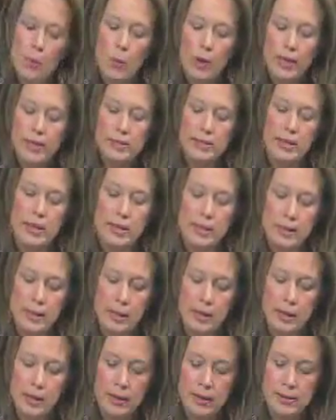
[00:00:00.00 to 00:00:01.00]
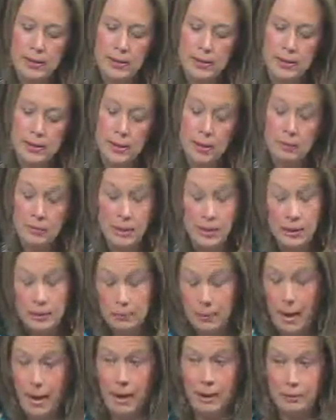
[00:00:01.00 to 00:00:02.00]
Is it is it something
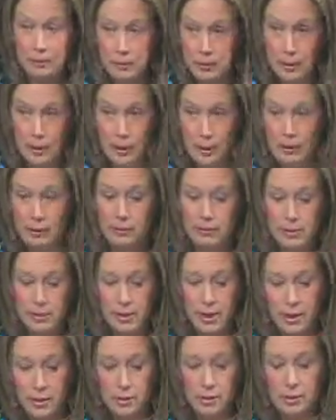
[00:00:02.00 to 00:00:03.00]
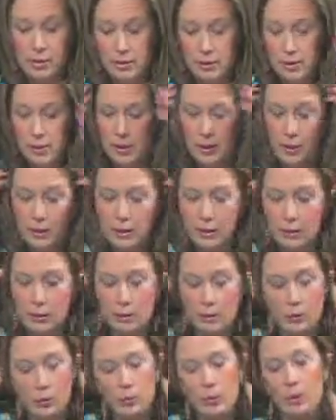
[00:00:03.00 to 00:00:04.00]
about the stations here
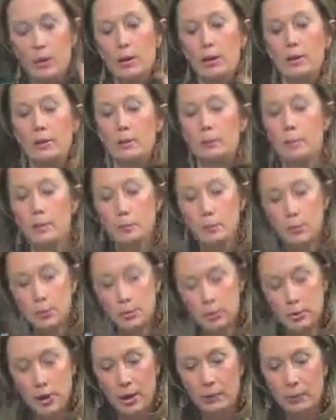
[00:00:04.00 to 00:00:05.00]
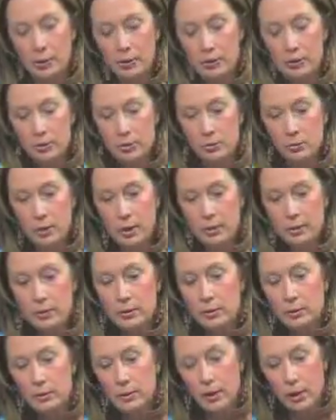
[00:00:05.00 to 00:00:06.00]
or the people who come here to do
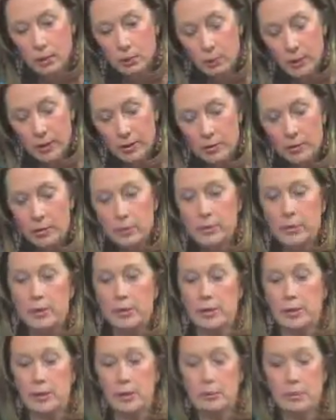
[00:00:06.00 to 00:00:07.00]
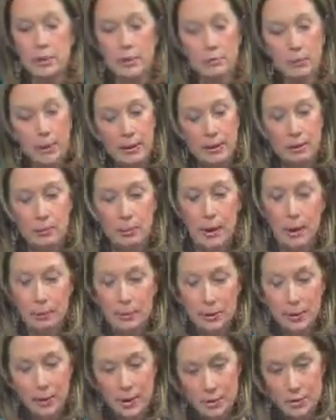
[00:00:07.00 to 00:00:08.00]
weather or our weather, or is it something about the
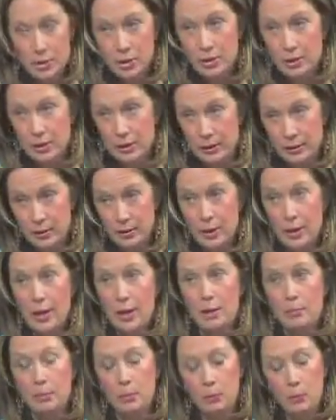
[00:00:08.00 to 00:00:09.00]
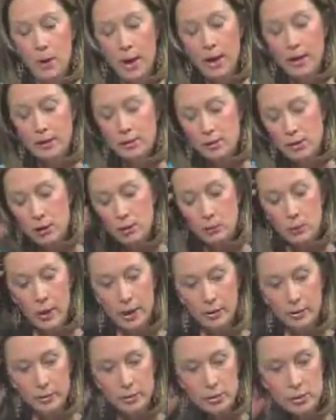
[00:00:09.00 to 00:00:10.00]
population here? But why is our
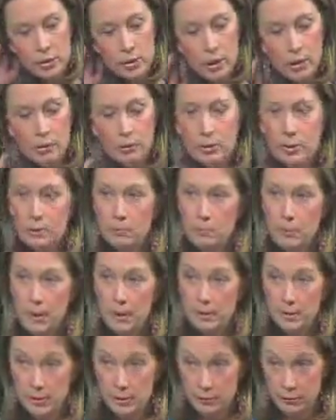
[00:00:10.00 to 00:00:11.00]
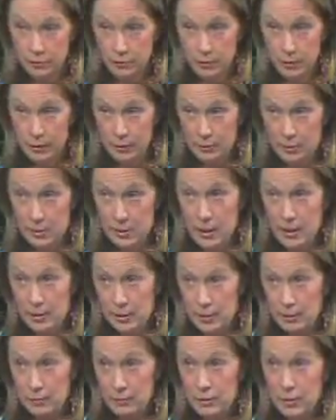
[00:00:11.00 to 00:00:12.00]
weather so compulsive and
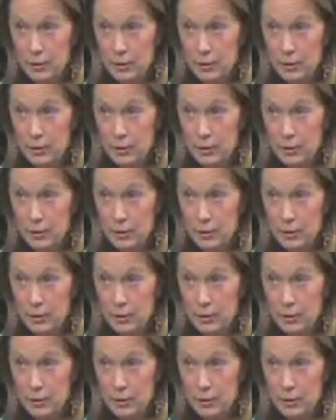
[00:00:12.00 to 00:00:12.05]
obsessive?